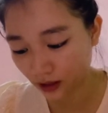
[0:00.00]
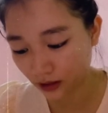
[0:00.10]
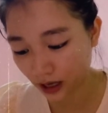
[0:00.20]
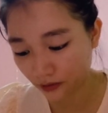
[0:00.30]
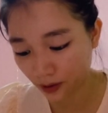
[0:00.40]

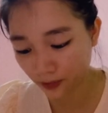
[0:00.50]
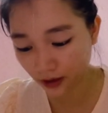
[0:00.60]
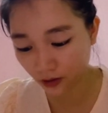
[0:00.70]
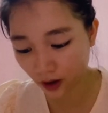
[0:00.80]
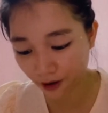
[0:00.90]
Garib
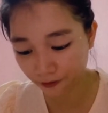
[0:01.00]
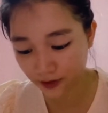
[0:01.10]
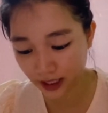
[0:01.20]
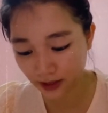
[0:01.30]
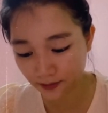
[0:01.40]
and Graf
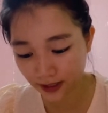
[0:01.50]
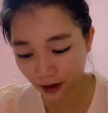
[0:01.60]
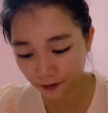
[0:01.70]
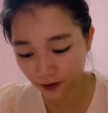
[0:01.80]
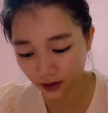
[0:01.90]
set
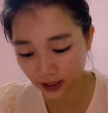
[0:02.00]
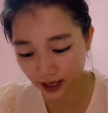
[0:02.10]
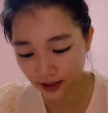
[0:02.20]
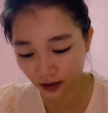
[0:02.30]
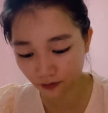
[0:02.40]
themselves the
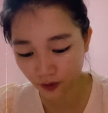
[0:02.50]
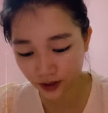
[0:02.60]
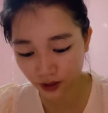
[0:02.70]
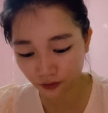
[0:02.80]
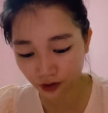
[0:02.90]
task of
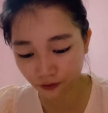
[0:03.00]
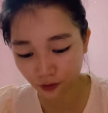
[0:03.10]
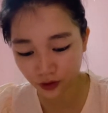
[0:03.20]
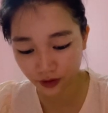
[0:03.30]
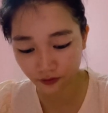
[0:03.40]
raising a
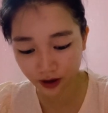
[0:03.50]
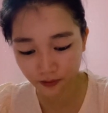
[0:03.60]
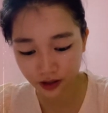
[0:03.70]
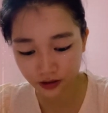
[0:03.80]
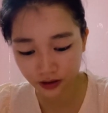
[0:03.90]

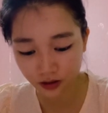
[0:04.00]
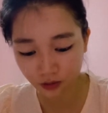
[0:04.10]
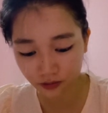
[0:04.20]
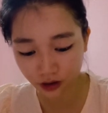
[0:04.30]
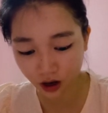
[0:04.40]
45-meter
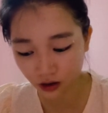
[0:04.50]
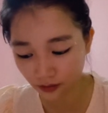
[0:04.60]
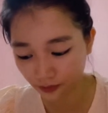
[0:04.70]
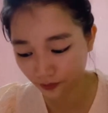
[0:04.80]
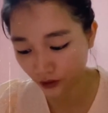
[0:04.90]
stone
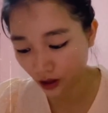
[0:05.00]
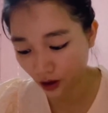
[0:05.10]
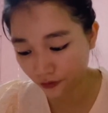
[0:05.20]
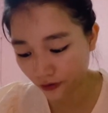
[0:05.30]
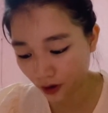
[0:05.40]
column
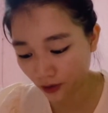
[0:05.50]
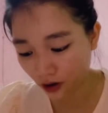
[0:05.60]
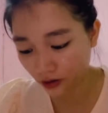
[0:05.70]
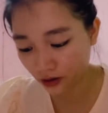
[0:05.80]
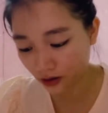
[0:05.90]
from
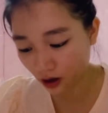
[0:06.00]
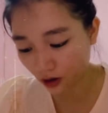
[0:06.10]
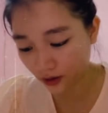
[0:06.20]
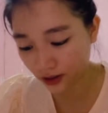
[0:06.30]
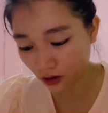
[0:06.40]

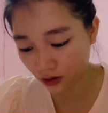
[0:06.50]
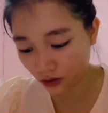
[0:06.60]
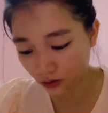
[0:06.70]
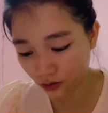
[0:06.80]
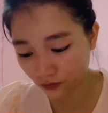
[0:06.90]

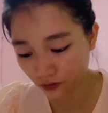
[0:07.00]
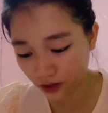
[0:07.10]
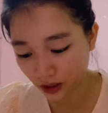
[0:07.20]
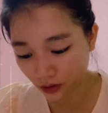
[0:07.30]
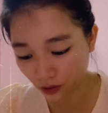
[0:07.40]
horizontal to
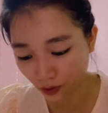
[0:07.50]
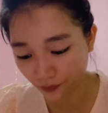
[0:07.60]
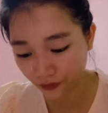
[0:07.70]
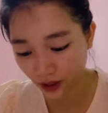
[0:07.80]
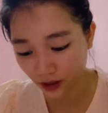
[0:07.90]
vertical,
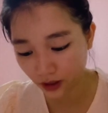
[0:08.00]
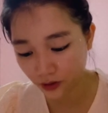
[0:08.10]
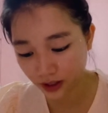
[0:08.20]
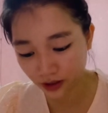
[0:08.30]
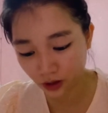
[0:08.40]

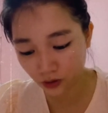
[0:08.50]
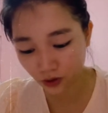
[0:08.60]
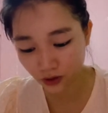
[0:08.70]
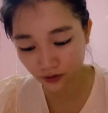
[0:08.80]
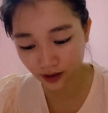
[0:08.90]
using no
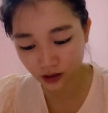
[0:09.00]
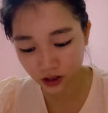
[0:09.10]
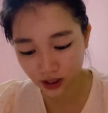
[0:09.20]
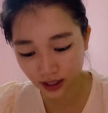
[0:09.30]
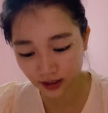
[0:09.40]
source of
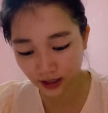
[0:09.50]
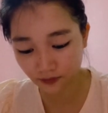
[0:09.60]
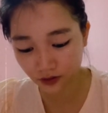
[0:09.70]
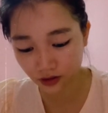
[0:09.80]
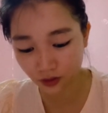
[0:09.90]
energy
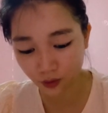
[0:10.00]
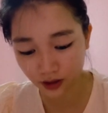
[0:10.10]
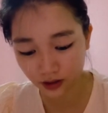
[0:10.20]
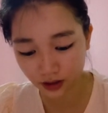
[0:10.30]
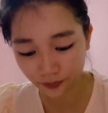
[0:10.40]
except the
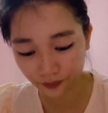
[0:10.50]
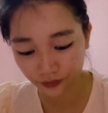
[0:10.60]
wind.